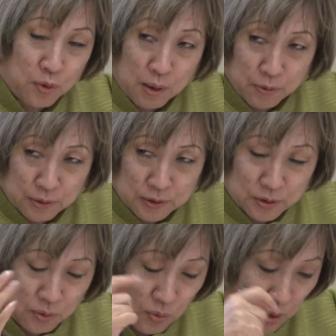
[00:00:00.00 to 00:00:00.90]
Robert
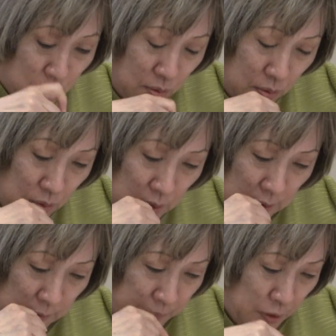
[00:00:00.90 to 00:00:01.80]
is the one who
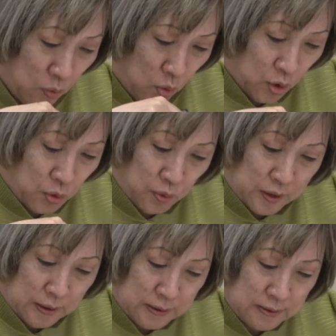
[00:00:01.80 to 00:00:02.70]
worked
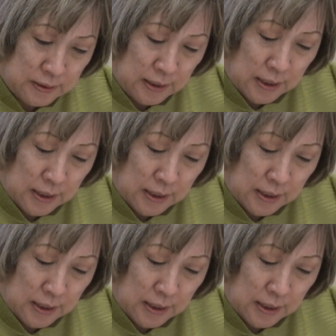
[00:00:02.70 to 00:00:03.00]
with this.